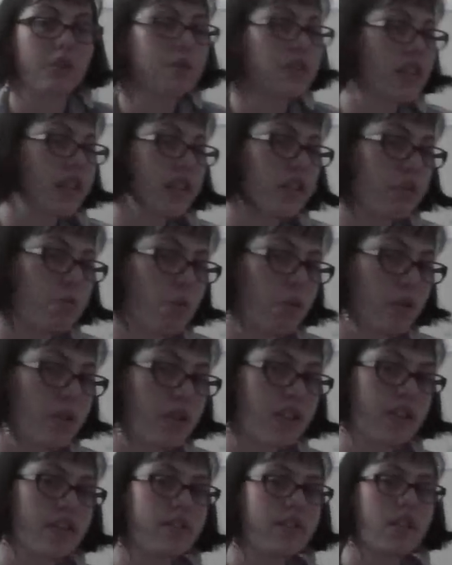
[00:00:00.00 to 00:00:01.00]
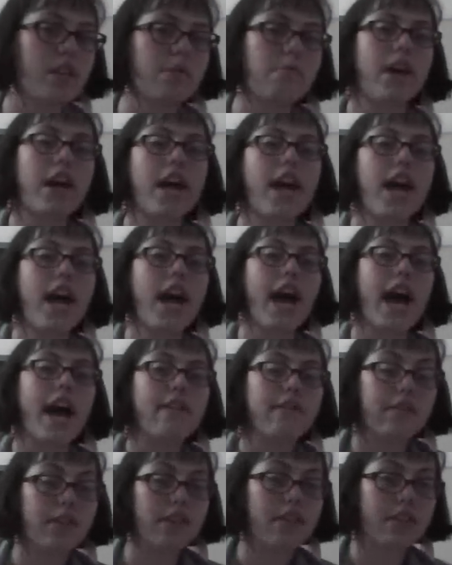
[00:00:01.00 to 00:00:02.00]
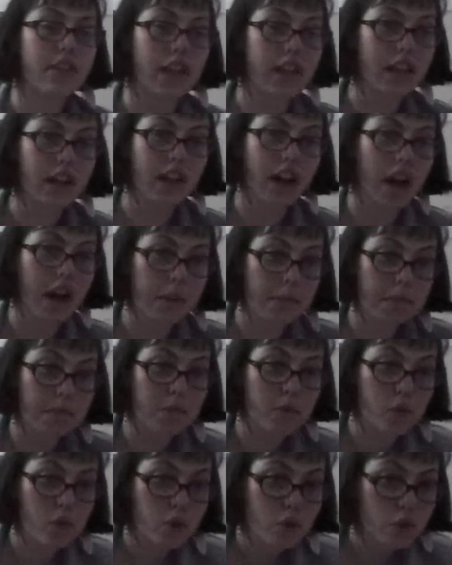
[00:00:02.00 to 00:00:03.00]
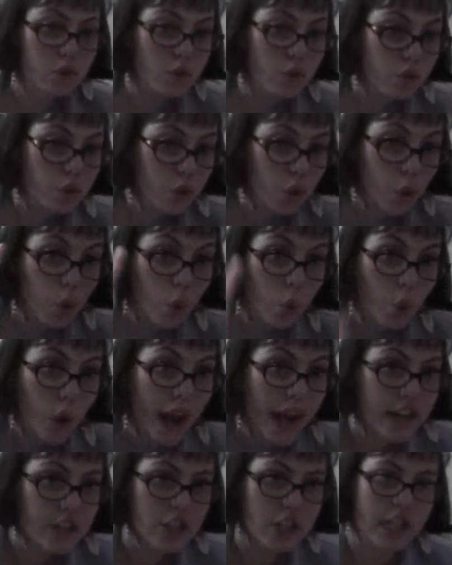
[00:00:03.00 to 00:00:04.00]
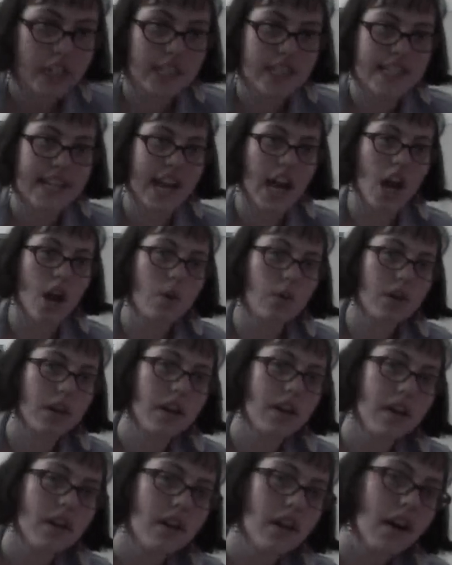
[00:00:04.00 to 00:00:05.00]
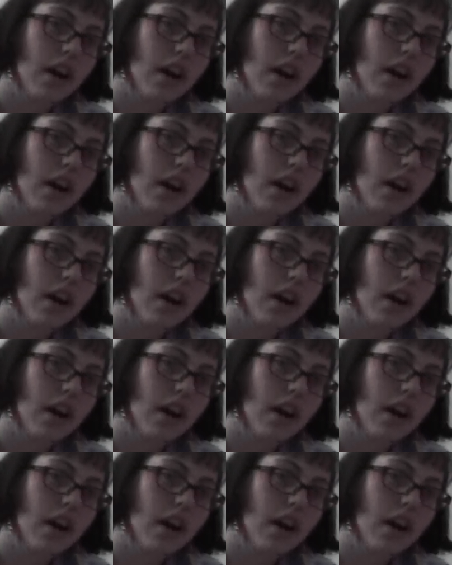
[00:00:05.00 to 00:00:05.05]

lose that support system, everything comes crashing down.